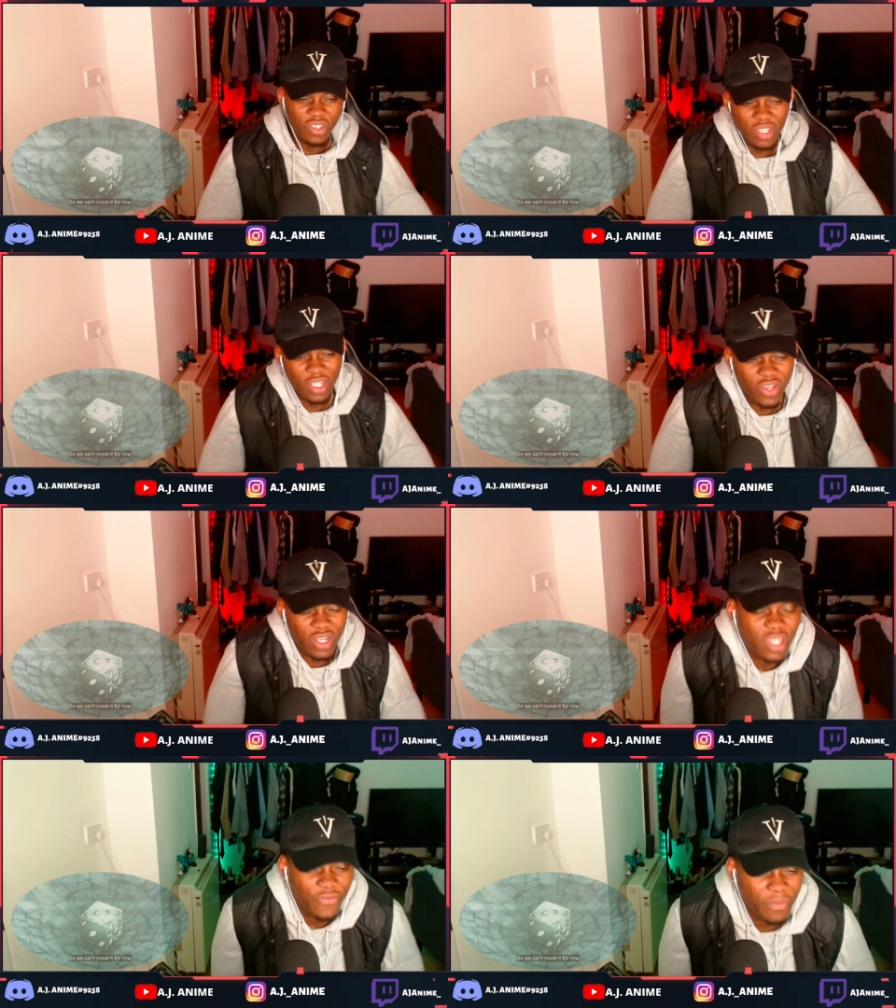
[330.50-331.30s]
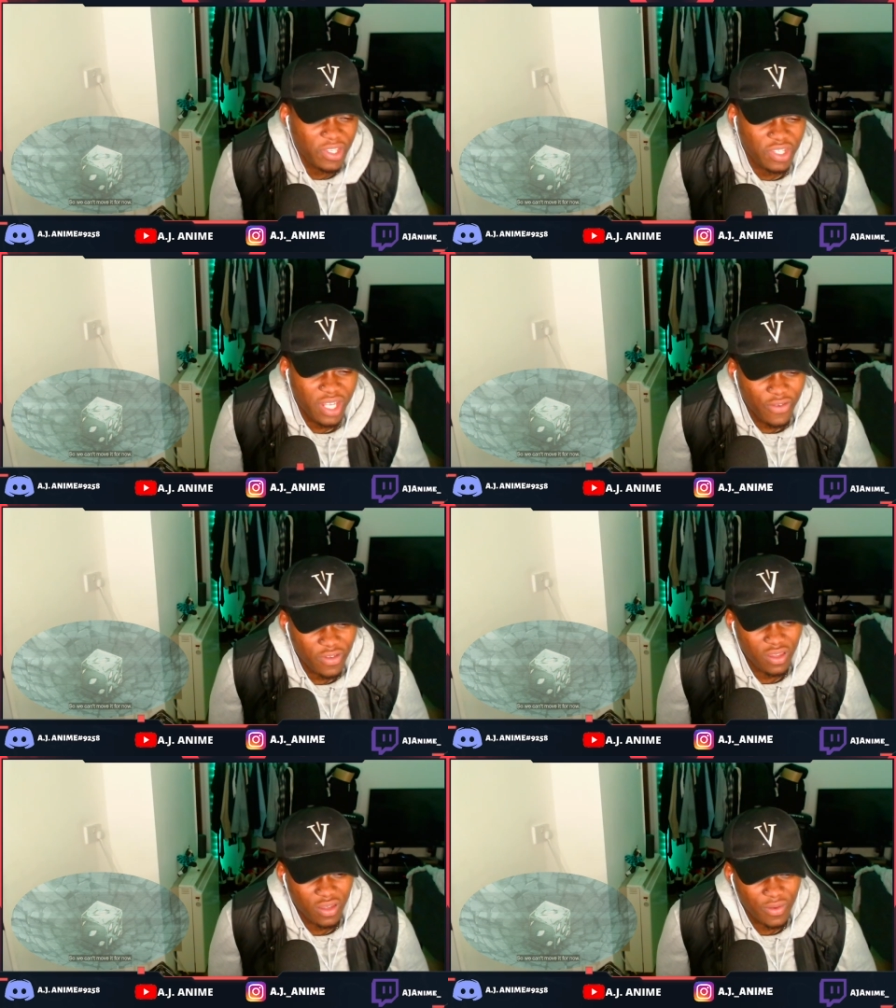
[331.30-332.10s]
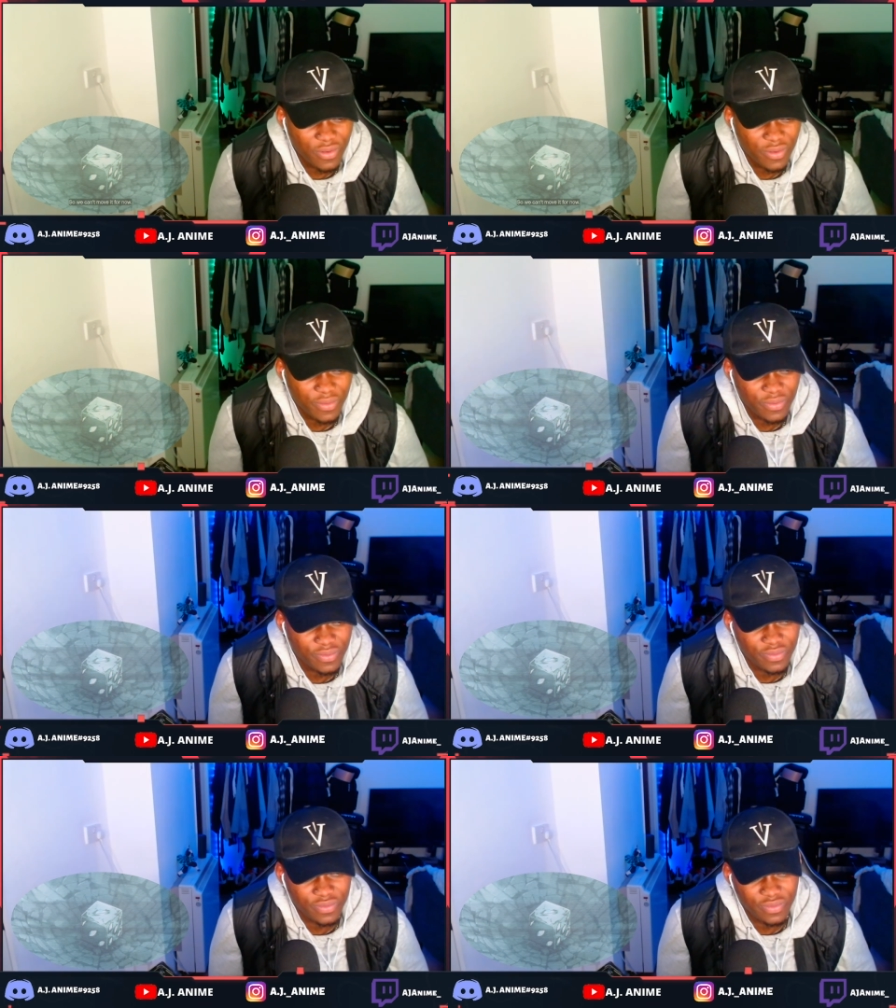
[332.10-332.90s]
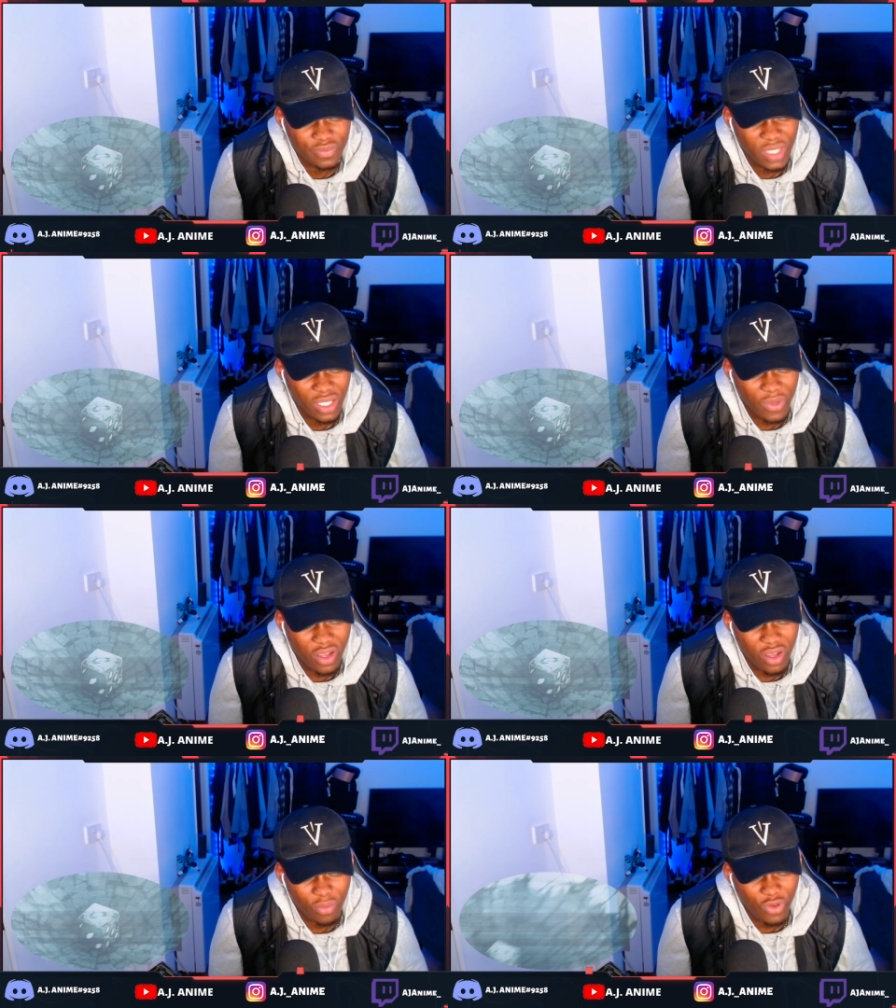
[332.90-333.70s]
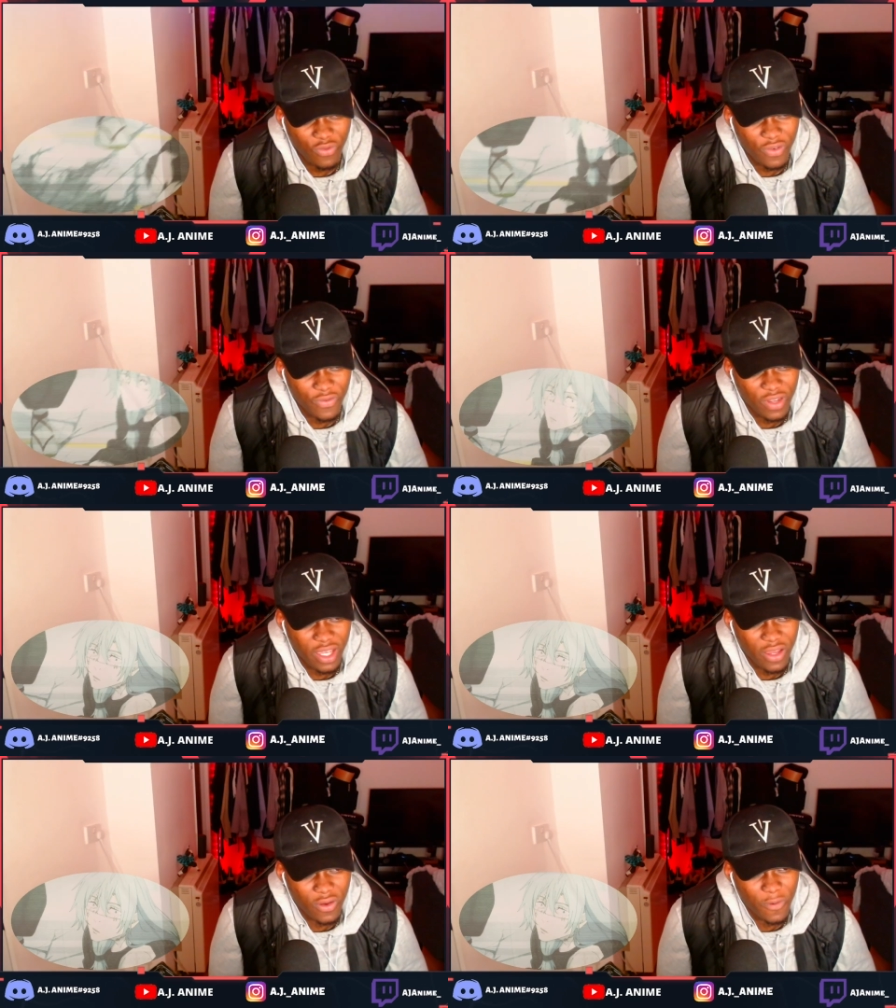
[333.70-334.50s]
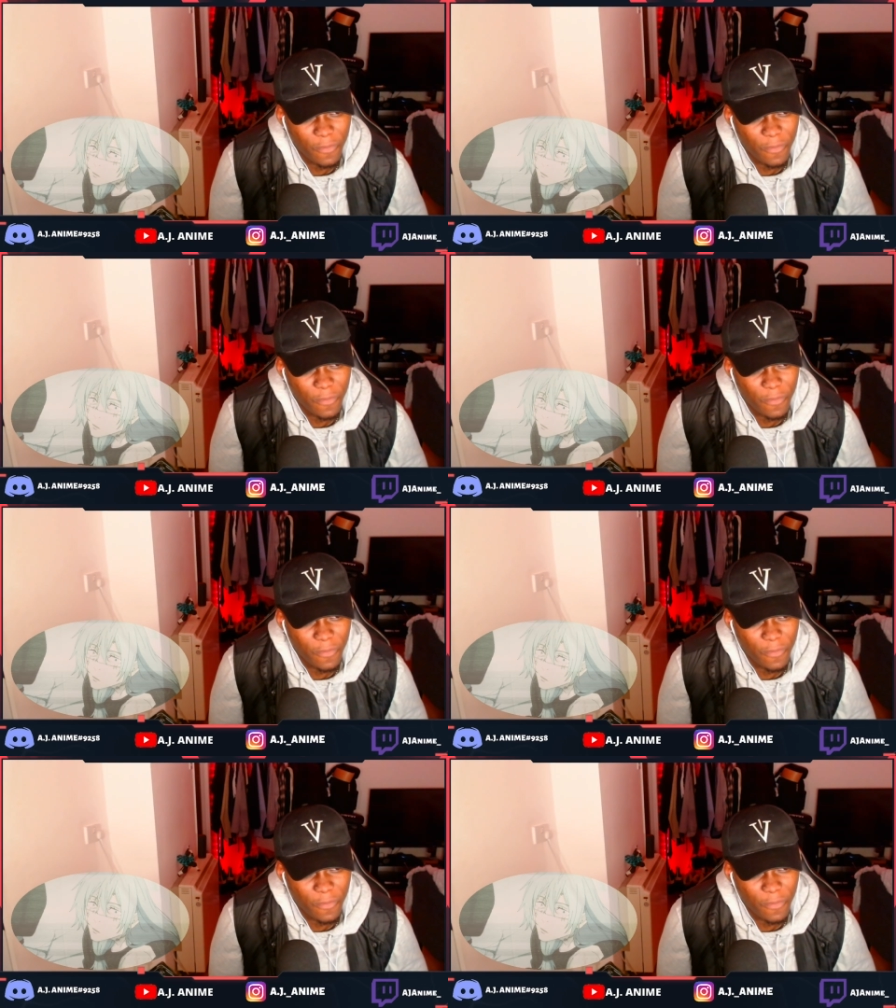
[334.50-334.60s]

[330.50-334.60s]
so they're trying to get information out of it. So we can't move it for now.